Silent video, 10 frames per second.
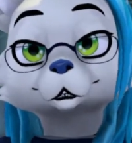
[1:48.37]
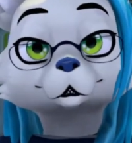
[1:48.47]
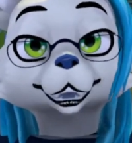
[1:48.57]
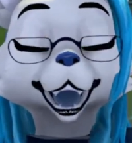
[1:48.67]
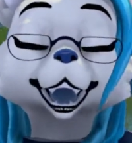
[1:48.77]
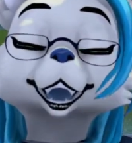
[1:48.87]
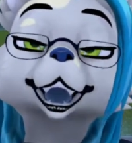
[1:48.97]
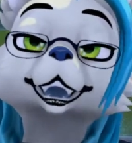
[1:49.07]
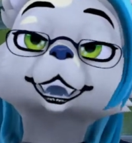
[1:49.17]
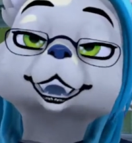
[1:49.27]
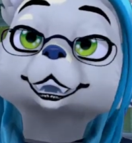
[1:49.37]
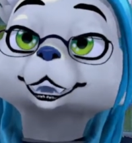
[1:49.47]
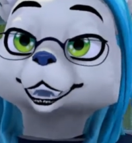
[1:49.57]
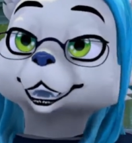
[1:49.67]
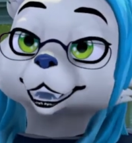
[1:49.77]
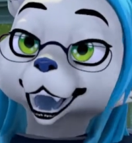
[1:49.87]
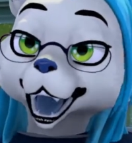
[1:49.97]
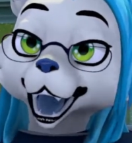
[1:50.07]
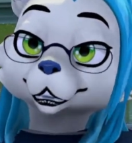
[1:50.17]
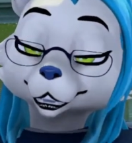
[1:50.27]
Like, we had Clan
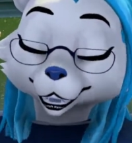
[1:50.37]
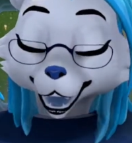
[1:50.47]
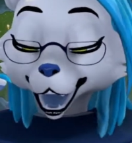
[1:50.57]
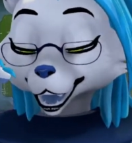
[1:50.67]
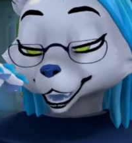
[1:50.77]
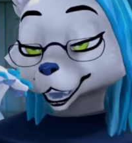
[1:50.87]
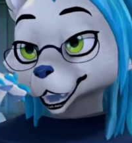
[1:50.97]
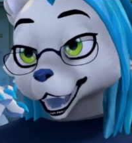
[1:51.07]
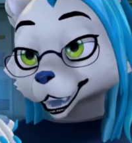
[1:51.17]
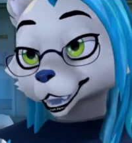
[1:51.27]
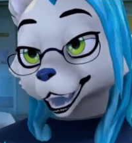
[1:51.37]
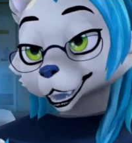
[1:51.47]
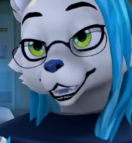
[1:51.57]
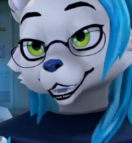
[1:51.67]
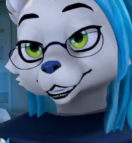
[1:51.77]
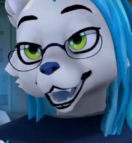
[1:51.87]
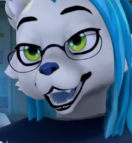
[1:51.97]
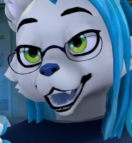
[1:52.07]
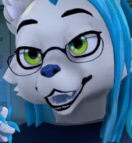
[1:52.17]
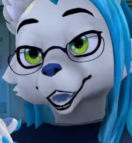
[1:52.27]
Brujah, now, then we had Clan
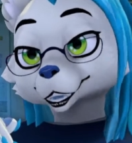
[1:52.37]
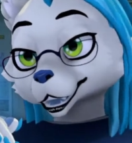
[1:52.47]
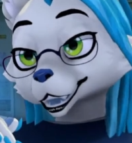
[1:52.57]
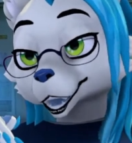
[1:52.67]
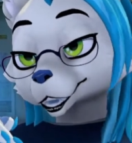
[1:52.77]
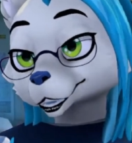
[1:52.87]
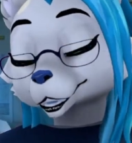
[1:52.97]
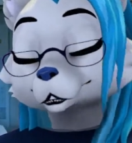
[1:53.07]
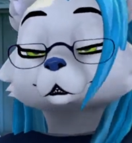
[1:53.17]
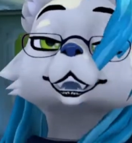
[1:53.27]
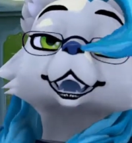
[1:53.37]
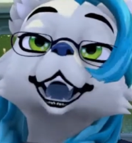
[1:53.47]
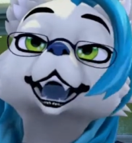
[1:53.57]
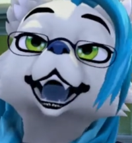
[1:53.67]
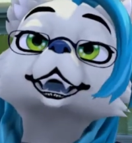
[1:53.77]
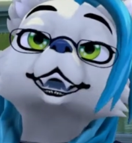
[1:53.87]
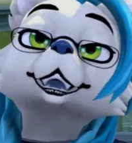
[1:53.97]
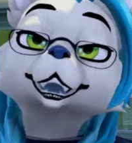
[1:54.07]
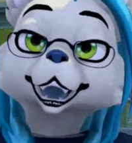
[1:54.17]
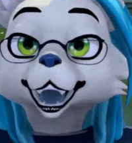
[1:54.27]
fucking Toreador, then we're gonna get to the
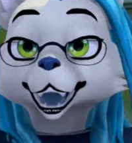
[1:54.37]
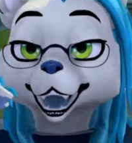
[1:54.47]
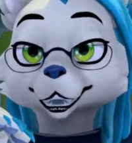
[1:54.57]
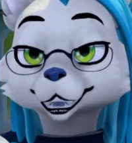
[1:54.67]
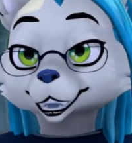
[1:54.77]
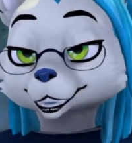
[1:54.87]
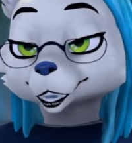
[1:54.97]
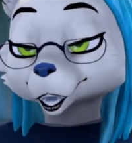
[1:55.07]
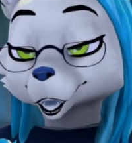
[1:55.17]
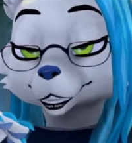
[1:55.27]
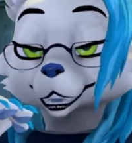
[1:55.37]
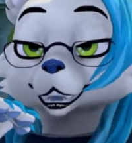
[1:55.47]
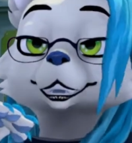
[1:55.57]
fucking Ventrues and the